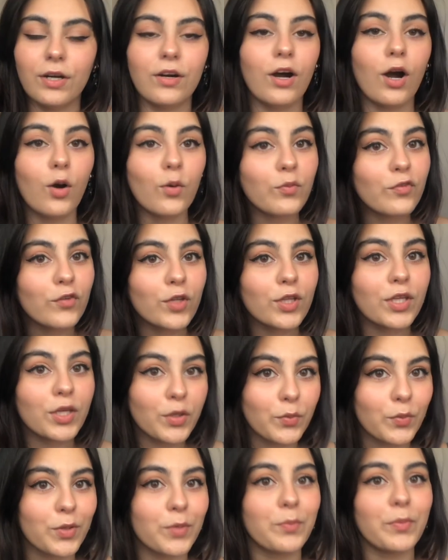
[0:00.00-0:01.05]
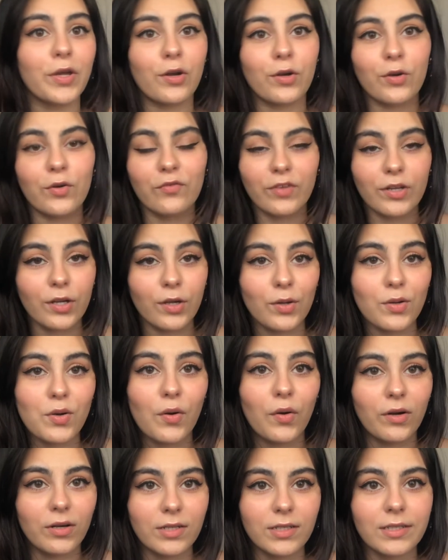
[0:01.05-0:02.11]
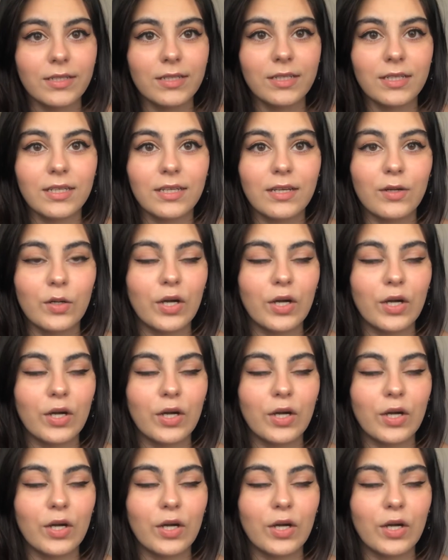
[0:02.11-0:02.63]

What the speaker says: hopefully with better video quality.